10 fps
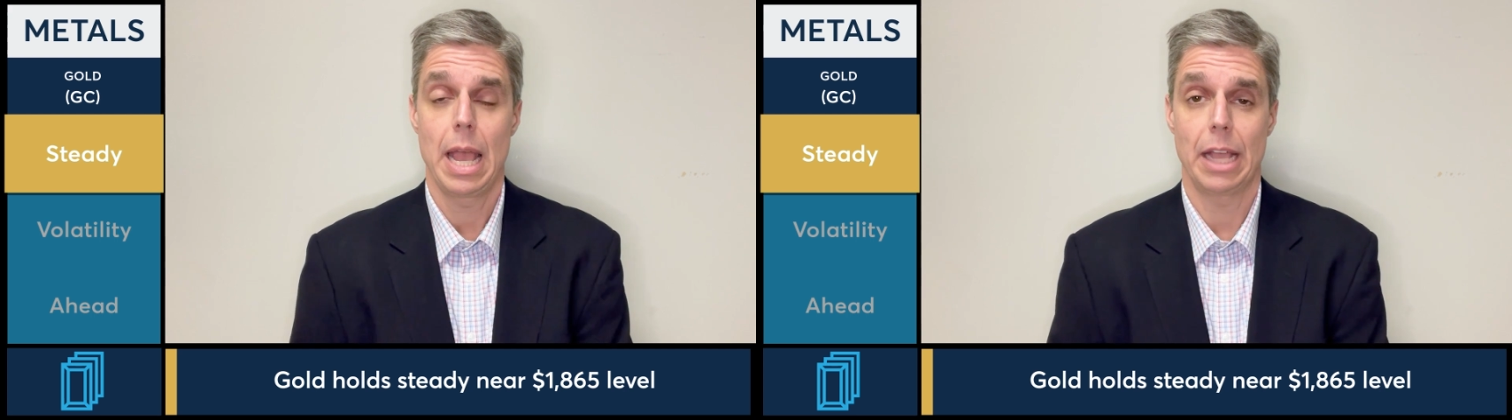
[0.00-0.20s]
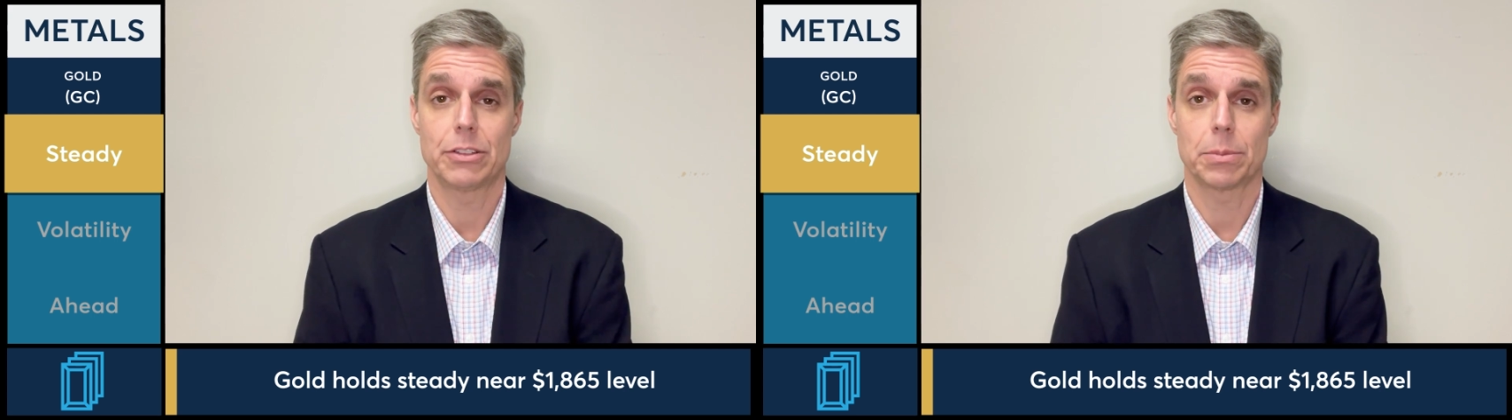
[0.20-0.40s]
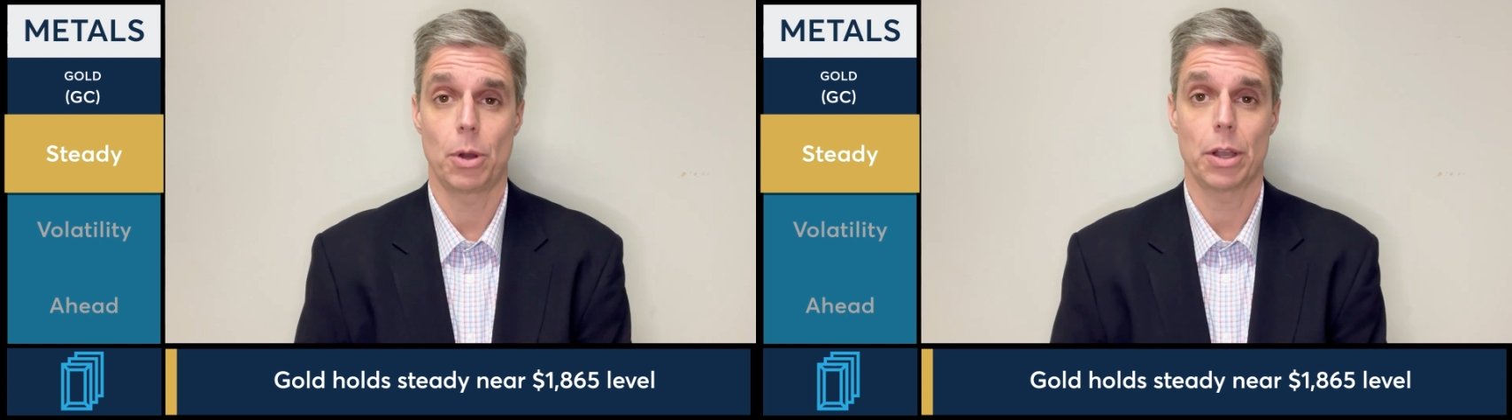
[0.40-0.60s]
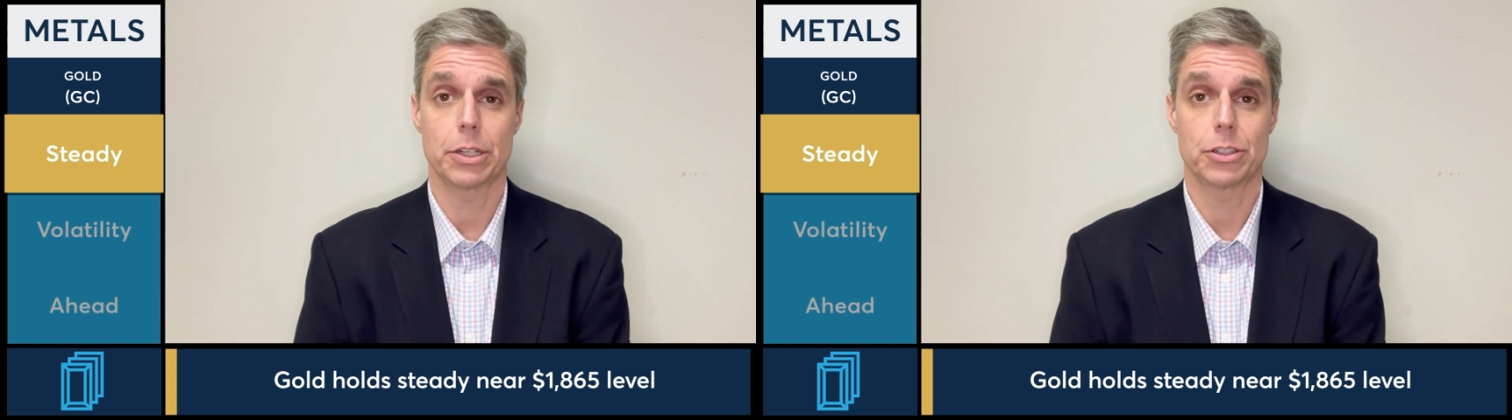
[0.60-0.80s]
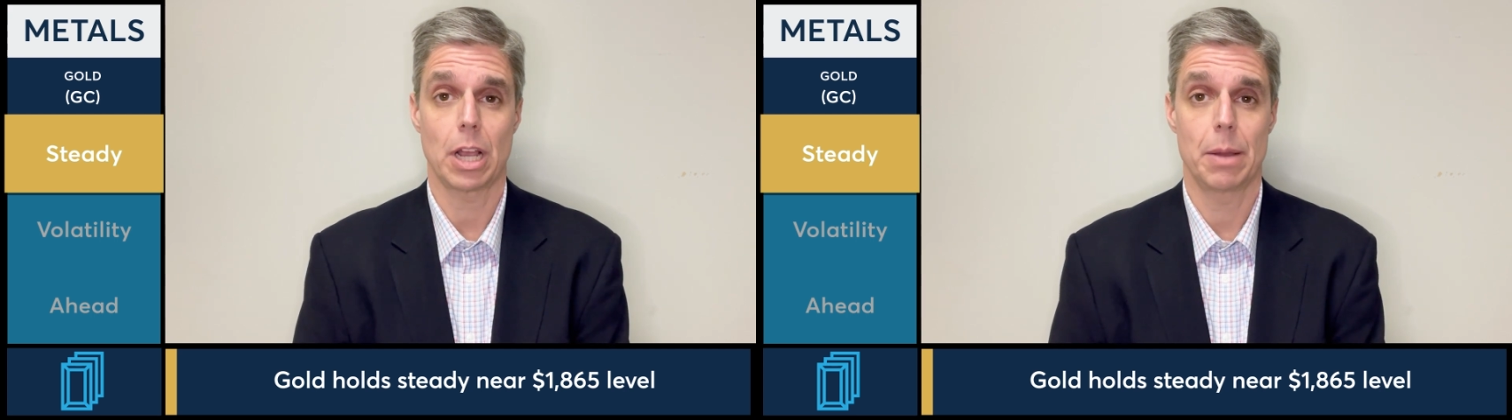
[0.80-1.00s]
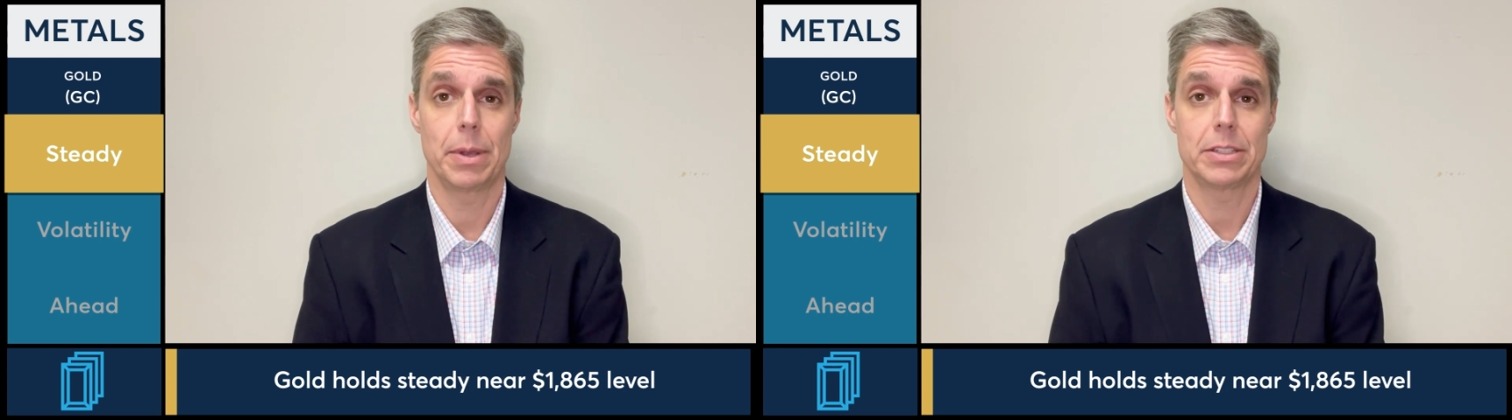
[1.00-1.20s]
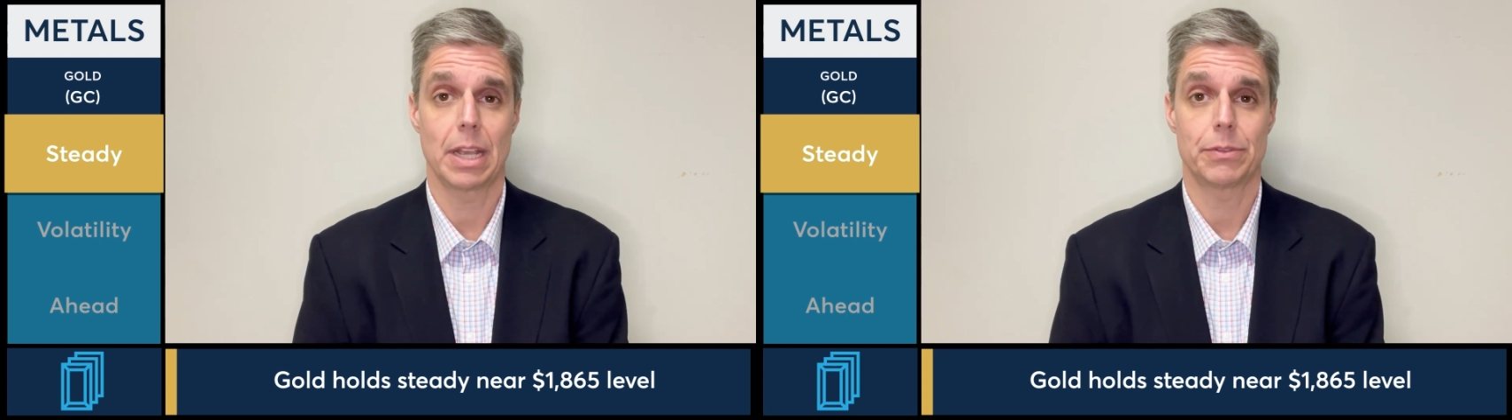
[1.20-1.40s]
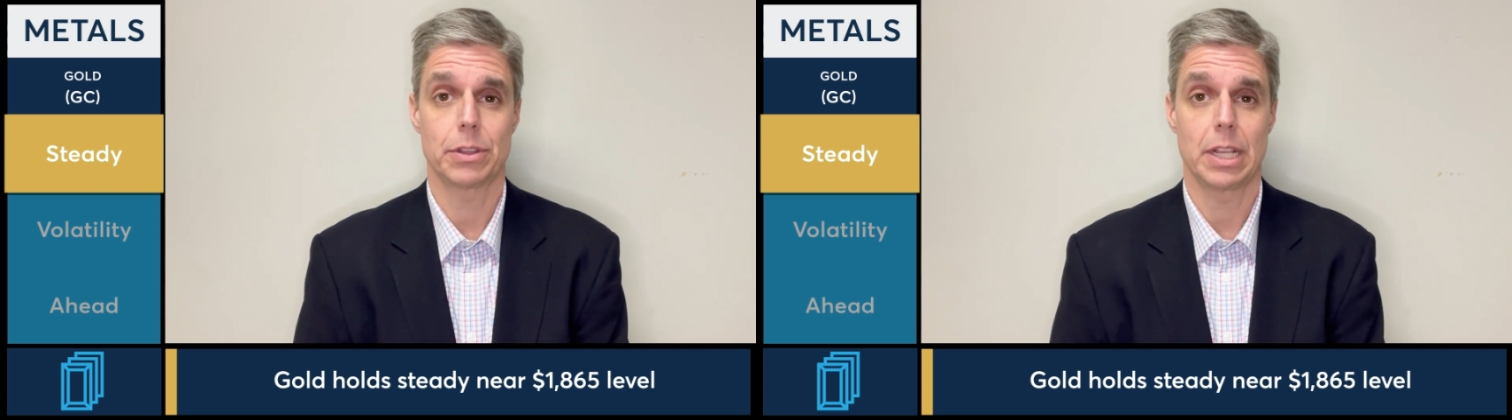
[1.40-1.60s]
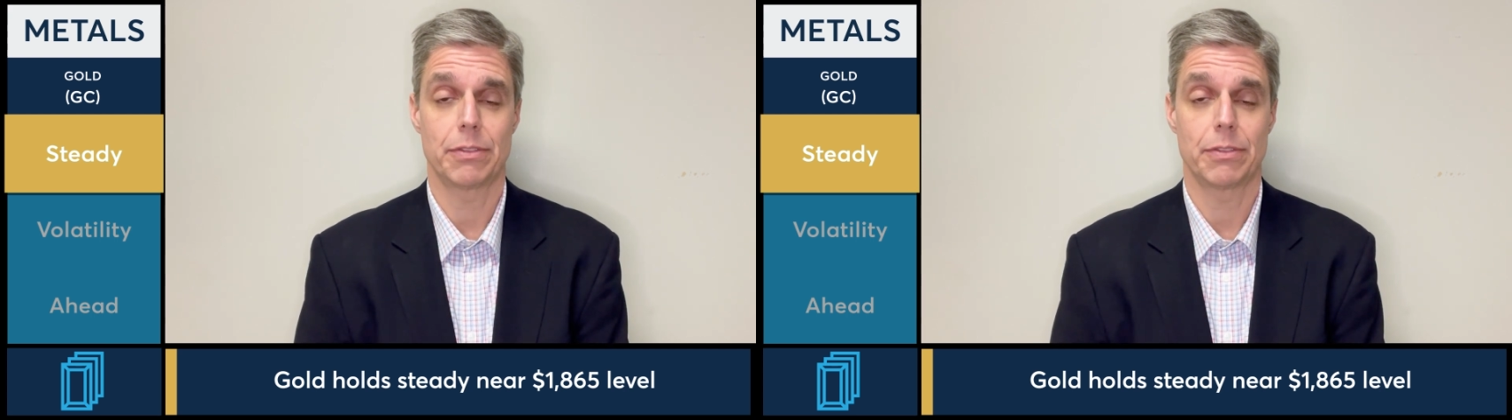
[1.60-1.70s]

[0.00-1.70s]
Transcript: as some hawkish comments after the